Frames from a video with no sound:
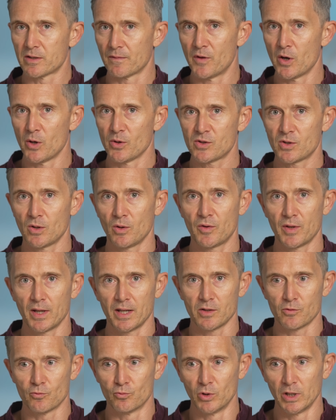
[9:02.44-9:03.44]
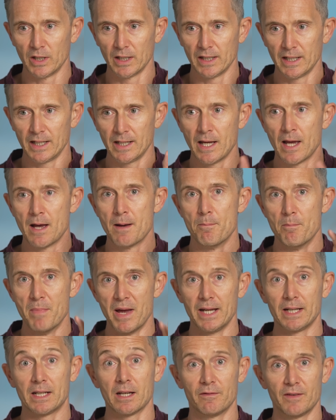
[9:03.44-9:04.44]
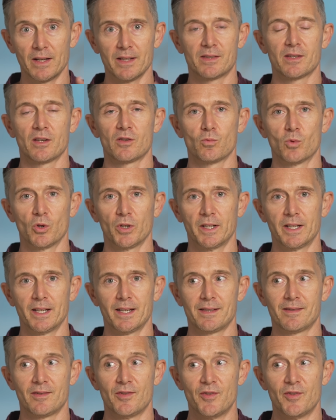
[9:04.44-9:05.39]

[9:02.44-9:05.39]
of those two things really make Aventus what it is.